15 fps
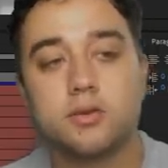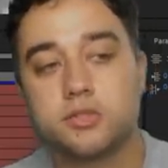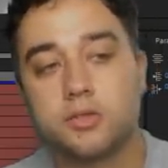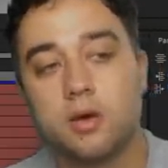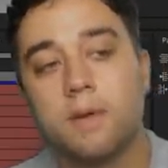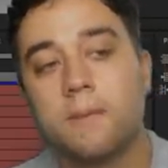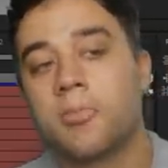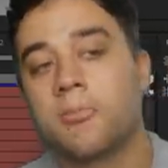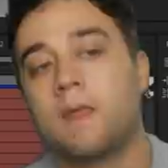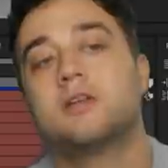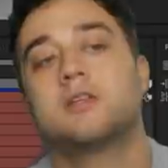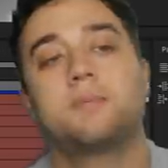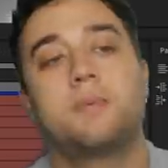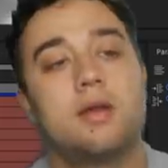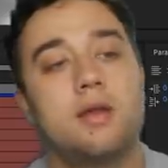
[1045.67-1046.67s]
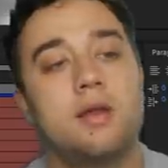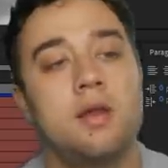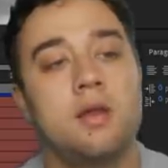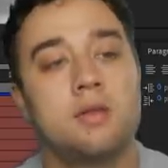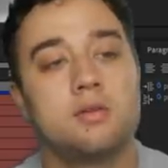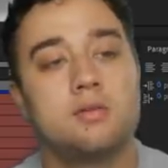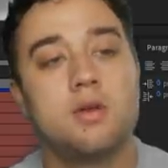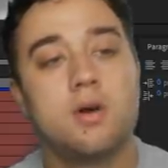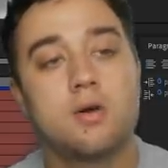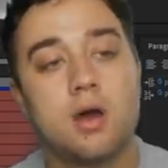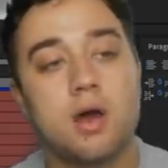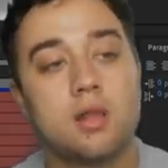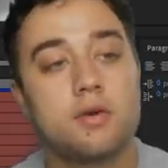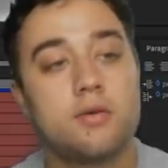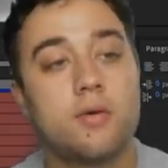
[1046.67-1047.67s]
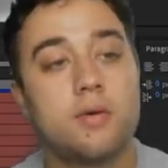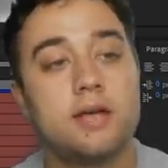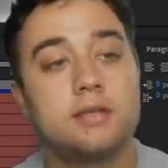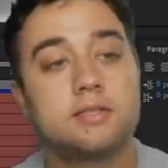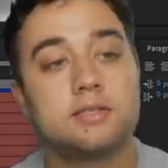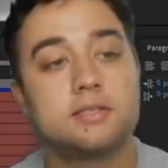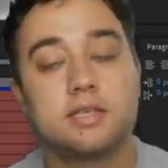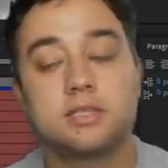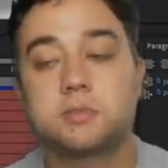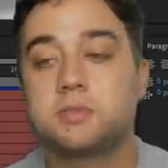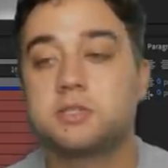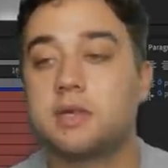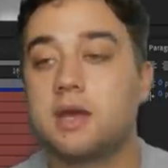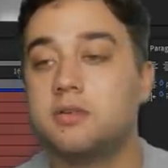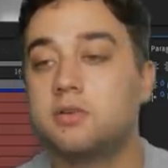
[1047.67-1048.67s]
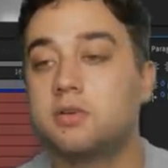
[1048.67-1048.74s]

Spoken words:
So I just put no color noise, 6%.